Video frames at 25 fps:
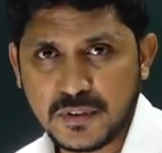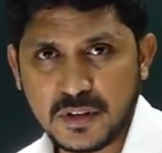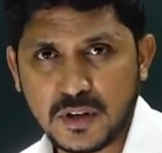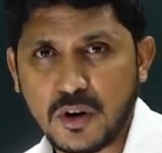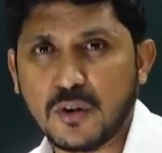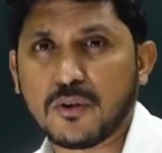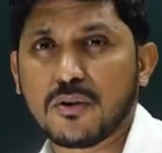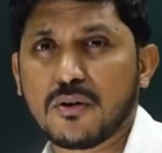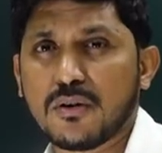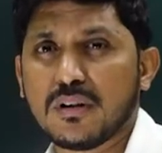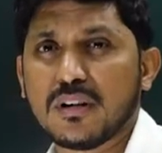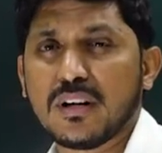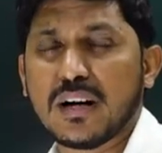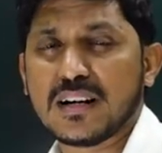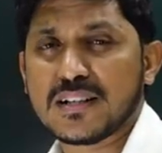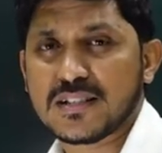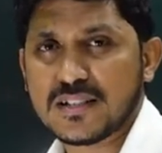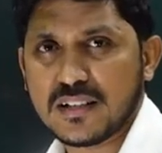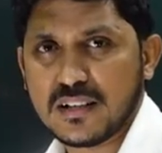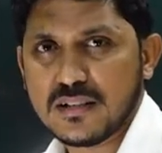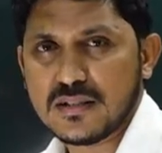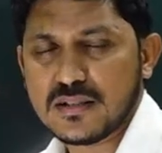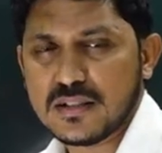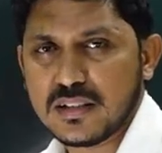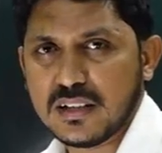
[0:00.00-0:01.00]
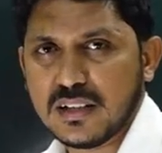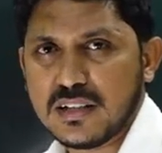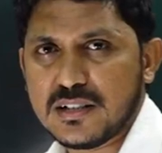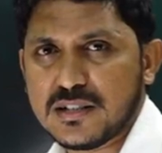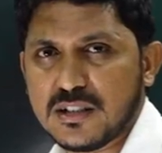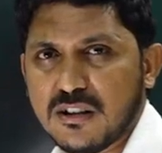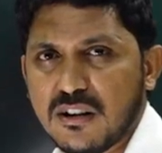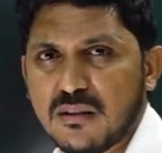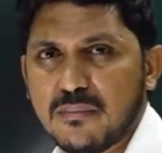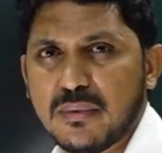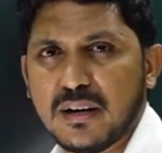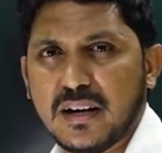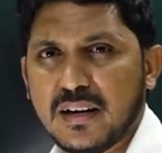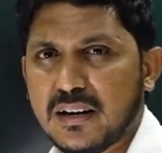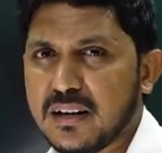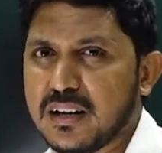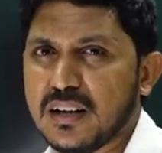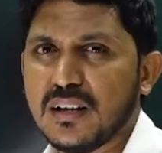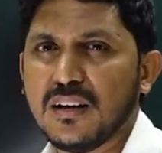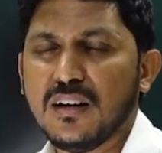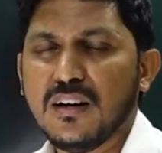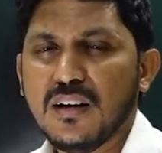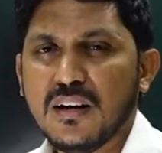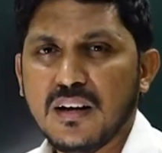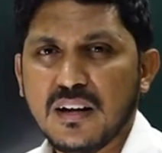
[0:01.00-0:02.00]
Not only nuts and seeds, they will be
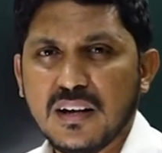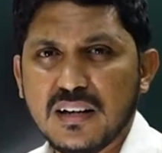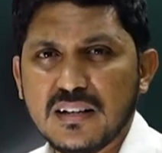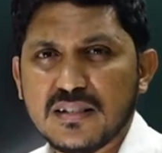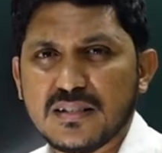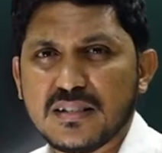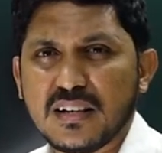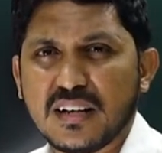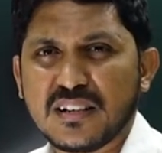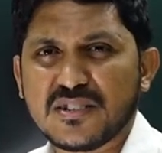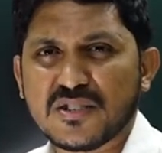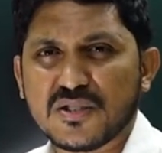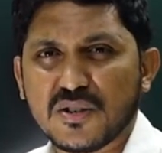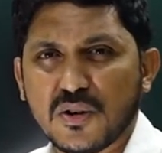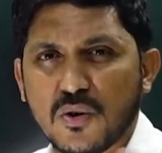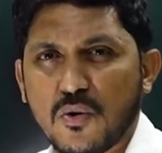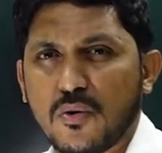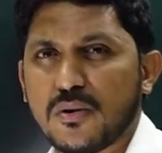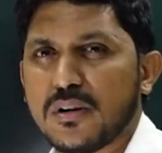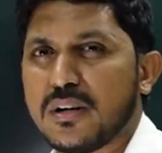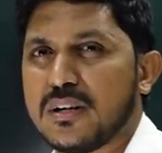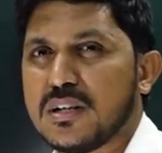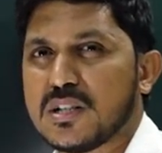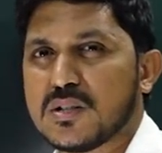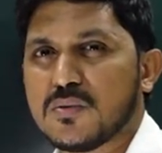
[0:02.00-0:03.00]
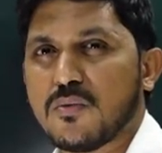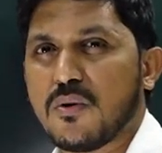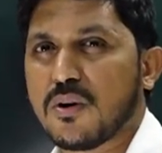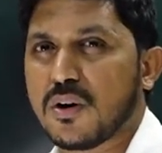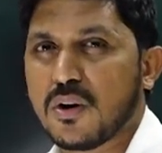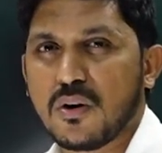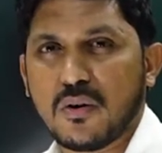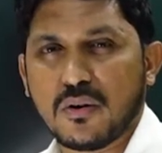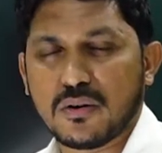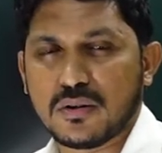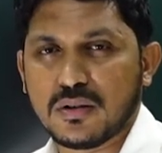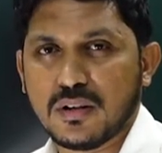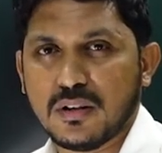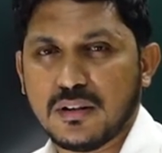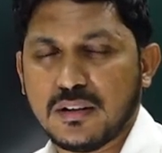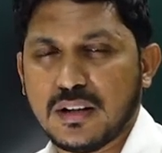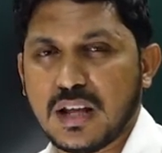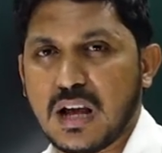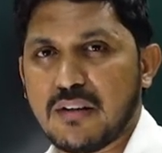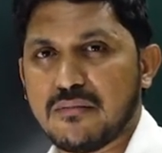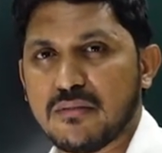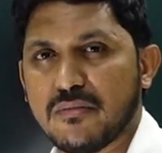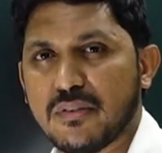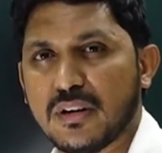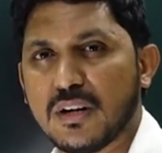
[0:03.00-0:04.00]
eating insects, rodents, whatnot. They
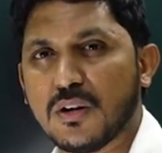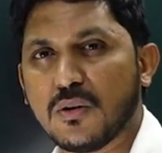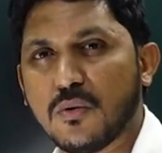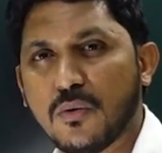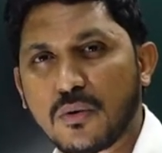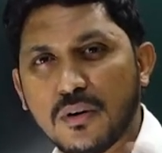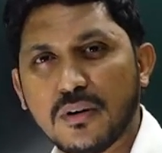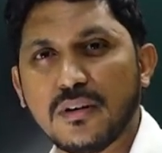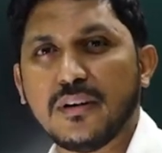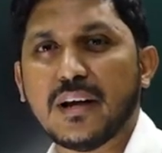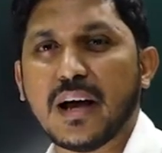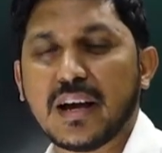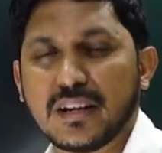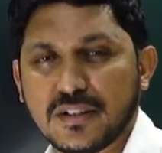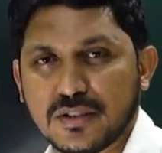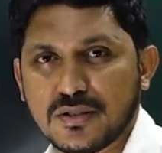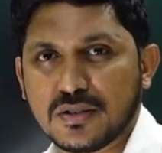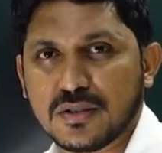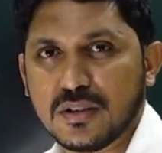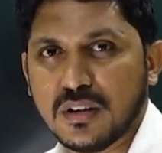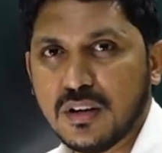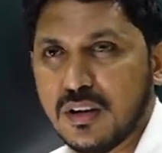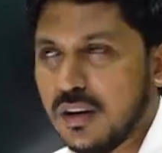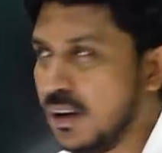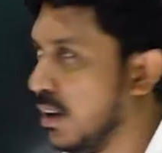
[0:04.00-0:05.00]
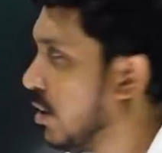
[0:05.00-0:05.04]
have a very good diet.